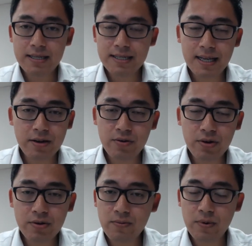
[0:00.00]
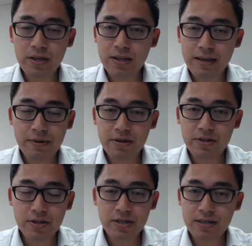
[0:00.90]
Just like Google, when you type in your
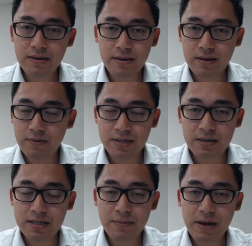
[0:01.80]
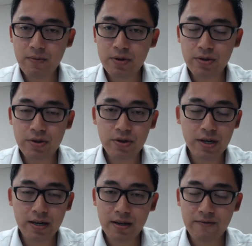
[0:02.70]
search, the results come out. What do?
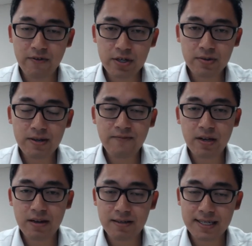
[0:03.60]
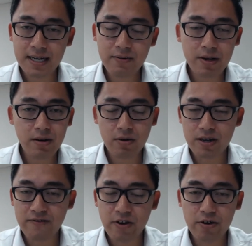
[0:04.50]
You click on the first one, click on the second one,
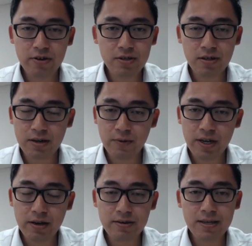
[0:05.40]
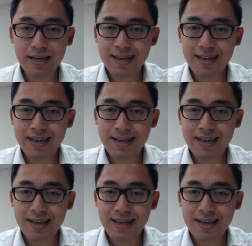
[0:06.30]
look at the photos, look at the videos.